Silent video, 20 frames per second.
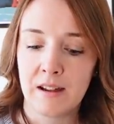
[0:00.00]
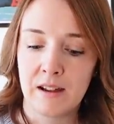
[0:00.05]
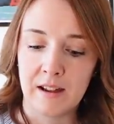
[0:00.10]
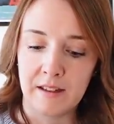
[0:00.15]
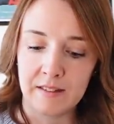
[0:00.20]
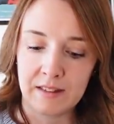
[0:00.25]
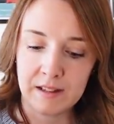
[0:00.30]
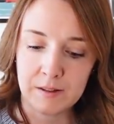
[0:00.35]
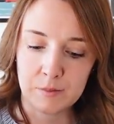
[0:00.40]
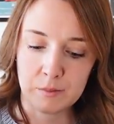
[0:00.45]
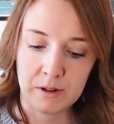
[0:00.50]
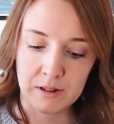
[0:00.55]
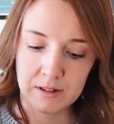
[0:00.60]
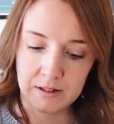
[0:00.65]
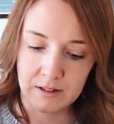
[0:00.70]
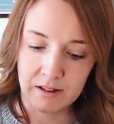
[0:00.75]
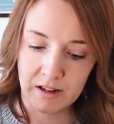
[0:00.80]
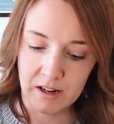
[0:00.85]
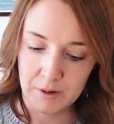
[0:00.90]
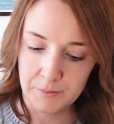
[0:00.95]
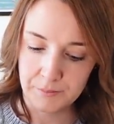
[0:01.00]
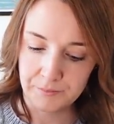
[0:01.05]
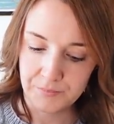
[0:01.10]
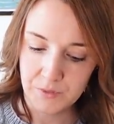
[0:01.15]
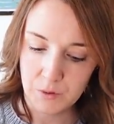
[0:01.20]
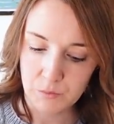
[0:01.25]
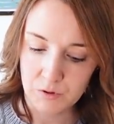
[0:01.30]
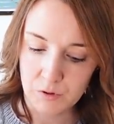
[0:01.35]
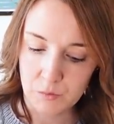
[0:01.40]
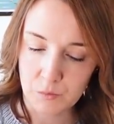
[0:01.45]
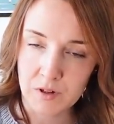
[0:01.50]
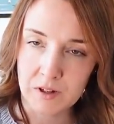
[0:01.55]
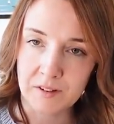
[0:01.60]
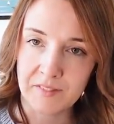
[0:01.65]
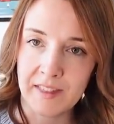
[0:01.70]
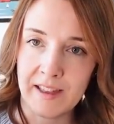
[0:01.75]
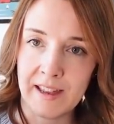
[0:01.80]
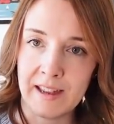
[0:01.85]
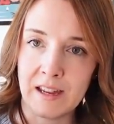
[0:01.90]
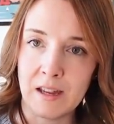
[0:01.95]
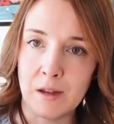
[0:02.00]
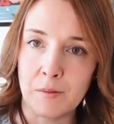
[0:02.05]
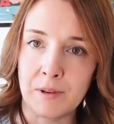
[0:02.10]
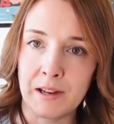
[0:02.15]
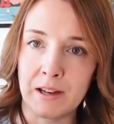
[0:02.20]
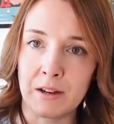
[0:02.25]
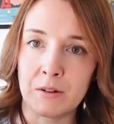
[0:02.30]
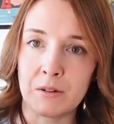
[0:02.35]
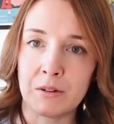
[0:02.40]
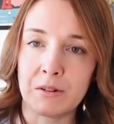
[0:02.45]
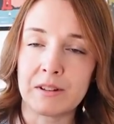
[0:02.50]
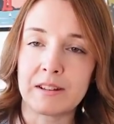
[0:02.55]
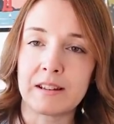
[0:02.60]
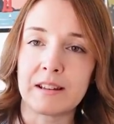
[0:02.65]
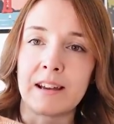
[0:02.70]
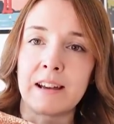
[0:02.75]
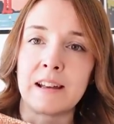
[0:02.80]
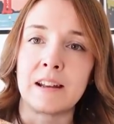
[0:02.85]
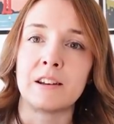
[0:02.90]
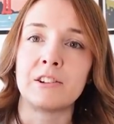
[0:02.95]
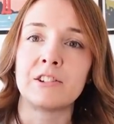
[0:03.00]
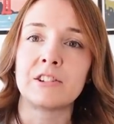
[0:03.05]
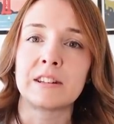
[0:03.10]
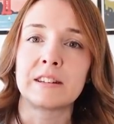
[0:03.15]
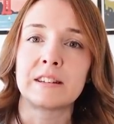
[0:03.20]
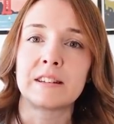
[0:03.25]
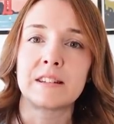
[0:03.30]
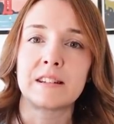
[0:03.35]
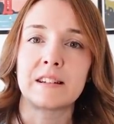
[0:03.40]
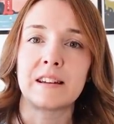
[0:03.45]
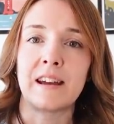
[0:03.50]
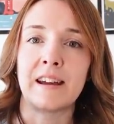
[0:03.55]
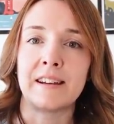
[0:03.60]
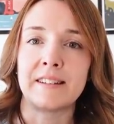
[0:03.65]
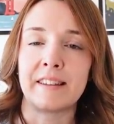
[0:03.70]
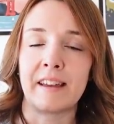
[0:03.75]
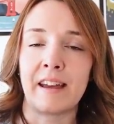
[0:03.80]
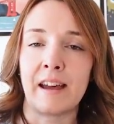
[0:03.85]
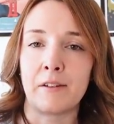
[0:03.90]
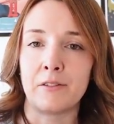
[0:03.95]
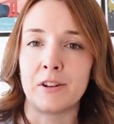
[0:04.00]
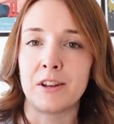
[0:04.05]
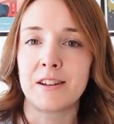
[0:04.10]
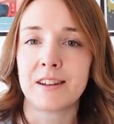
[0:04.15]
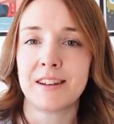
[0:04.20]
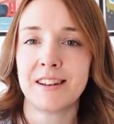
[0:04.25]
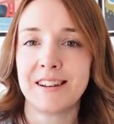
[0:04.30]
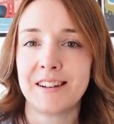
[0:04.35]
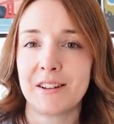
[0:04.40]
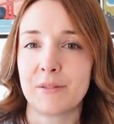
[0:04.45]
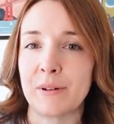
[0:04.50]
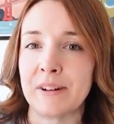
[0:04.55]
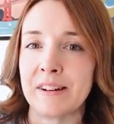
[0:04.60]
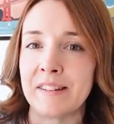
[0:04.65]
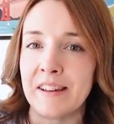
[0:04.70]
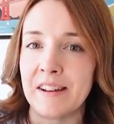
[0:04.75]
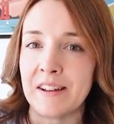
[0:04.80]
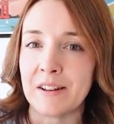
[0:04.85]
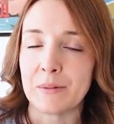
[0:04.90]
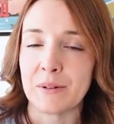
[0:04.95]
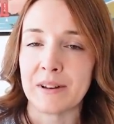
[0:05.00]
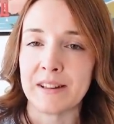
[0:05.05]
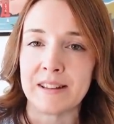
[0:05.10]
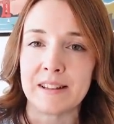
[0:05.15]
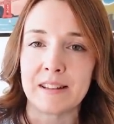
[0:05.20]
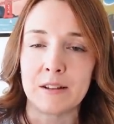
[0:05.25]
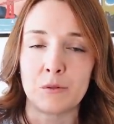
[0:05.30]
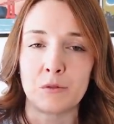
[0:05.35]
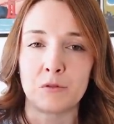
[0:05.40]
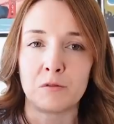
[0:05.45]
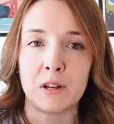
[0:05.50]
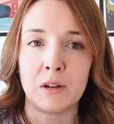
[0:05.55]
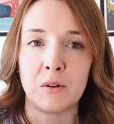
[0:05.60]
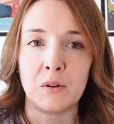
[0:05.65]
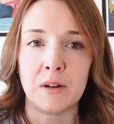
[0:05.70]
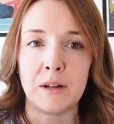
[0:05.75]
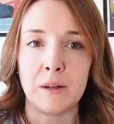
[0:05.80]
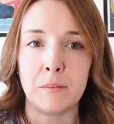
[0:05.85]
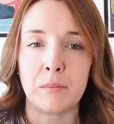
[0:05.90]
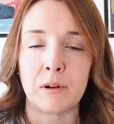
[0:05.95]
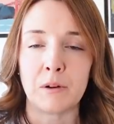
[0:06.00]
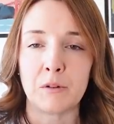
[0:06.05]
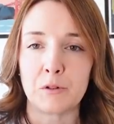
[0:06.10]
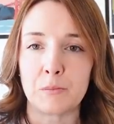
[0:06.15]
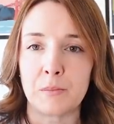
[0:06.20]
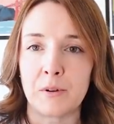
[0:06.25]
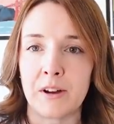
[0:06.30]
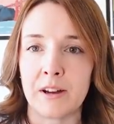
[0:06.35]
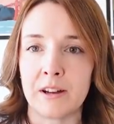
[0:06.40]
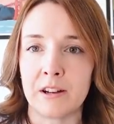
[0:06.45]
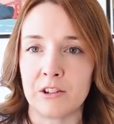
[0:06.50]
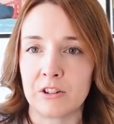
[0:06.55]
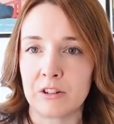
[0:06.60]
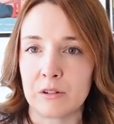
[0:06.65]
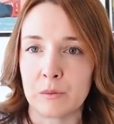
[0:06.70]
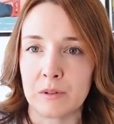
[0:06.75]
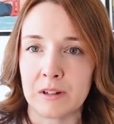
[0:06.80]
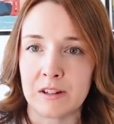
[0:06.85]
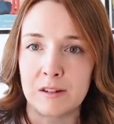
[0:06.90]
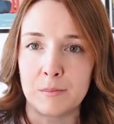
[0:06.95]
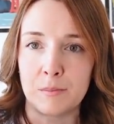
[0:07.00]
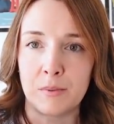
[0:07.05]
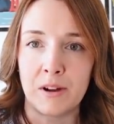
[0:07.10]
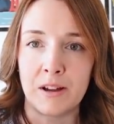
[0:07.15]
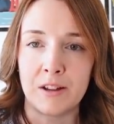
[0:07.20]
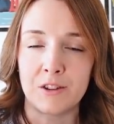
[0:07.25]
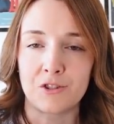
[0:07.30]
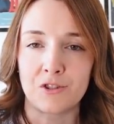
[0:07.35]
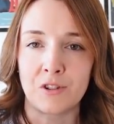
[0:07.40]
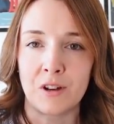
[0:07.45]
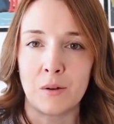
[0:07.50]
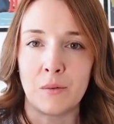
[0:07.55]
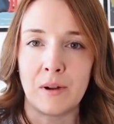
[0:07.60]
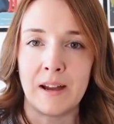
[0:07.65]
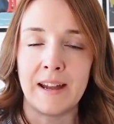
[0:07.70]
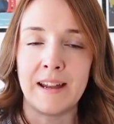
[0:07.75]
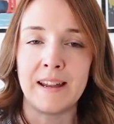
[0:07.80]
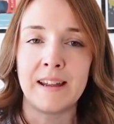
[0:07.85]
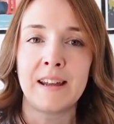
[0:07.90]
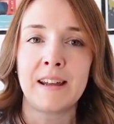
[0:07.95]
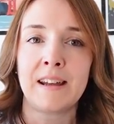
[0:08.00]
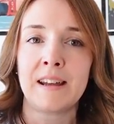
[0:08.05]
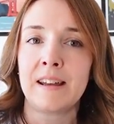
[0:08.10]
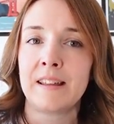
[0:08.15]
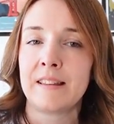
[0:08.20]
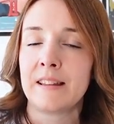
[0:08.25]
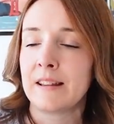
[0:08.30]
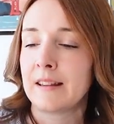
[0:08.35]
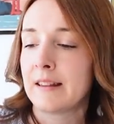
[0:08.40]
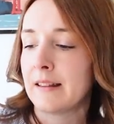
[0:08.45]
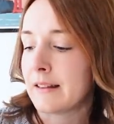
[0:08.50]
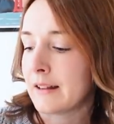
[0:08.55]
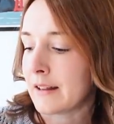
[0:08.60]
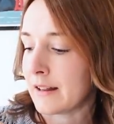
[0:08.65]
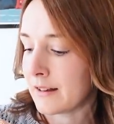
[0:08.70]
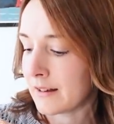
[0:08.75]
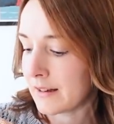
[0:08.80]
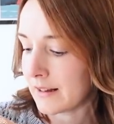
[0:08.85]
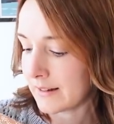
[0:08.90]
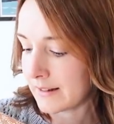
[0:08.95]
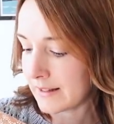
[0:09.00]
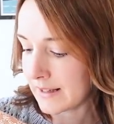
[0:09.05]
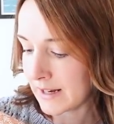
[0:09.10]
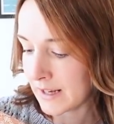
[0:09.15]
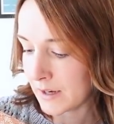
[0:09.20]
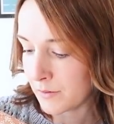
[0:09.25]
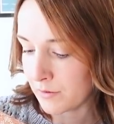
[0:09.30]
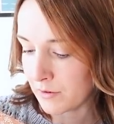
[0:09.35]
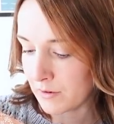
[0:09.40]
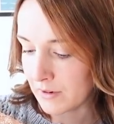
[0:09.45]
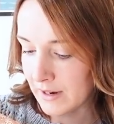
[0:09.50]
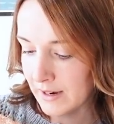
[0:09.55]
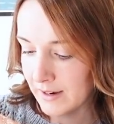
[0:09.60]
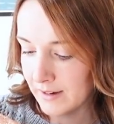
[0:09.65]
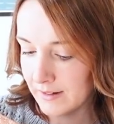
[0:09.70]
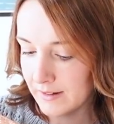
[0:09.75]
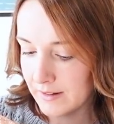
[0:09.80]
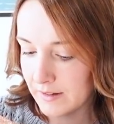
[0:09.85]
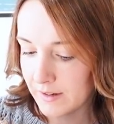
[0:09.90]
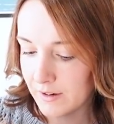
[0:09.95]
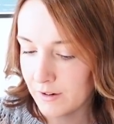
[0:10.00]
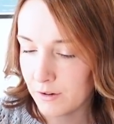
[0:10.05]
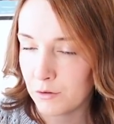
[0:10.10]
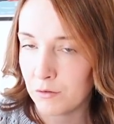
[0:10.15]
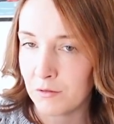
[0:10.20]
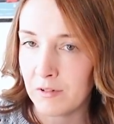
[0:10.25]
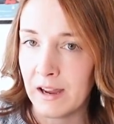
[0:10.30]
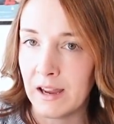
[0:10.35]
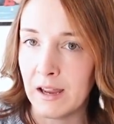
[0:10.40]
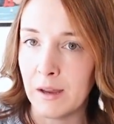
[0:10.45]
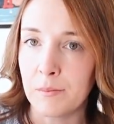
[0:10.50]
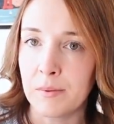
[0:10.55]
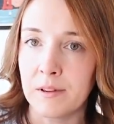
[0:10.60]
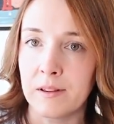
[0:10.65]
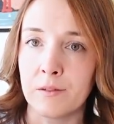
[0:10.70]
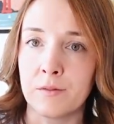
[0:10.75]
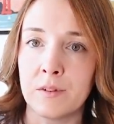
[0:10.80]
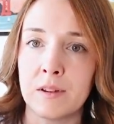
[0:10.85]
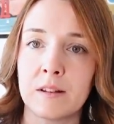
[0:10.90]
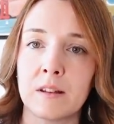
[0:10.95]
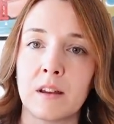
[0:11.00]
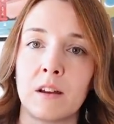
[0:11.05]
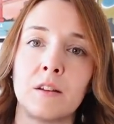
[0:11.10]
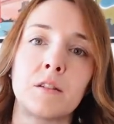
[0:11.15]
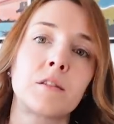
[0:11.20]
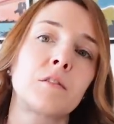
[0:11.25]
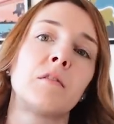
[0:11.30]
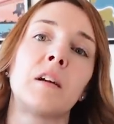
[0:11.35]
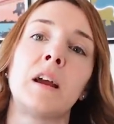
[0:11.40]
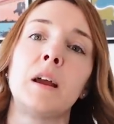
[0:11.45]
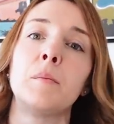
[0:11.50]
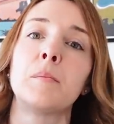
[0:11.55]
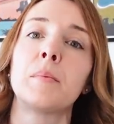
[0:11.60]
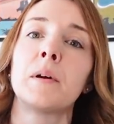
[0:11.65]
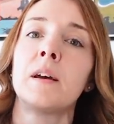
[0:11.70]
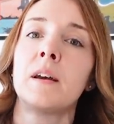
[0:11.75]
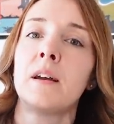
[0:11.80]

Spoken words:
And this one was on one of their emails, and I just had to have it. It's one of those ones, it's a real impulse buy, and I just wanted to buy it straight away. This is an Atelier Brunette crepe. It's a viscose crepe.